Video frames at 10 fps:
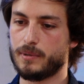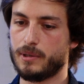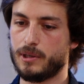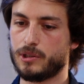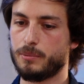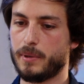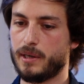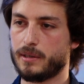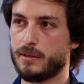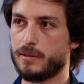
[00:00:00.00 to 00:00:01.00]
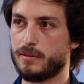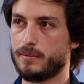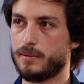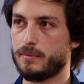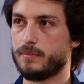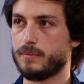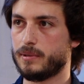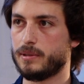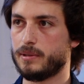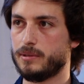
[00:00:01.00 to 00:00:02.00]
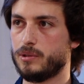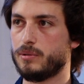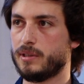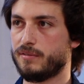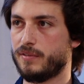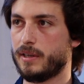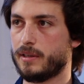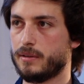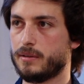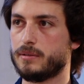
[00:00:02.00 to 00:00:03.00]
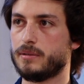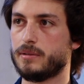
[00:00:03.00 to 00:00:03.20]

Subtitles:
occupying a newly vacant